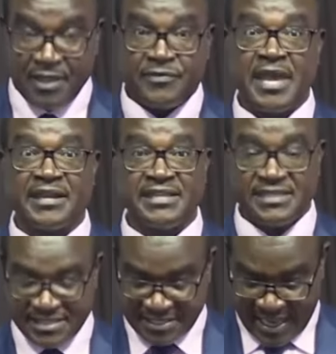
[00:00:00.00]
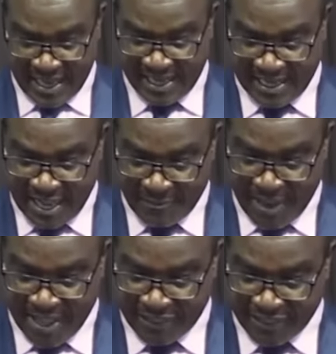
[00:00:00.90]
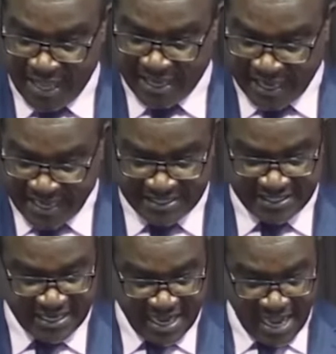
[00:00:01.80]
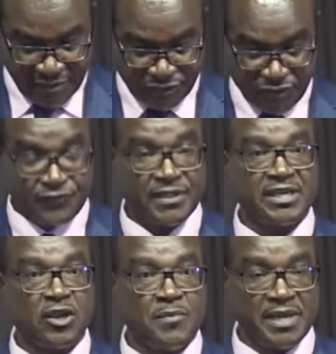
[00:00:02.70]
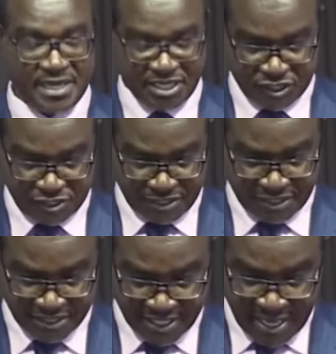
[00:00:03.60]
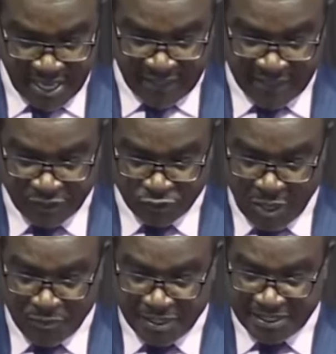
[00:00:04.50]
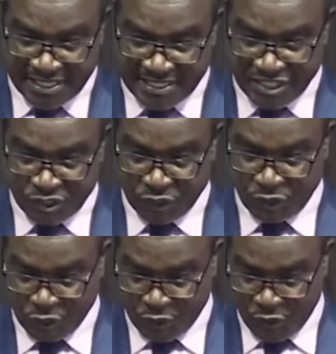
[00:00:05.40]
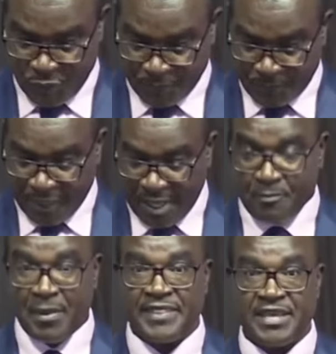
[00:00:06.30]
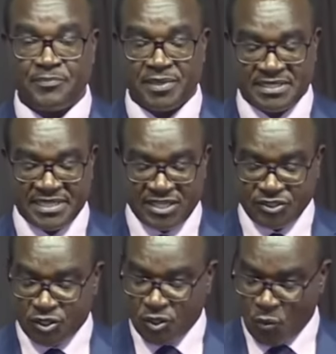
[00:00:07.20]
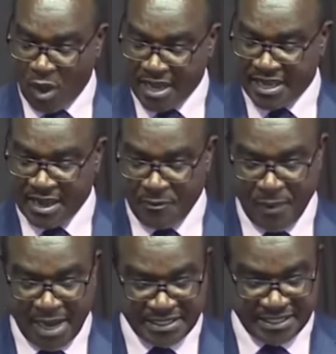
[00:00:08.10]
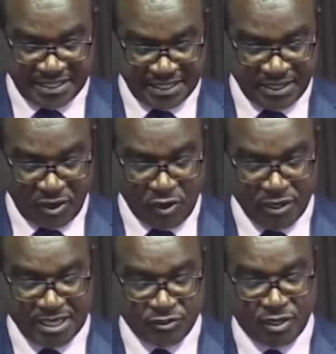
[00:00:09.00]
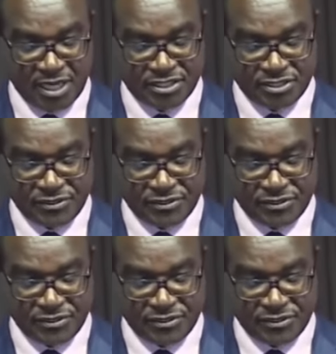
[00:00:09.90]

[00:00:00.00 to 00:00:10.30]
There is a clear path arising out of the recommendations that were presented to you by the Presidential Working Party on Education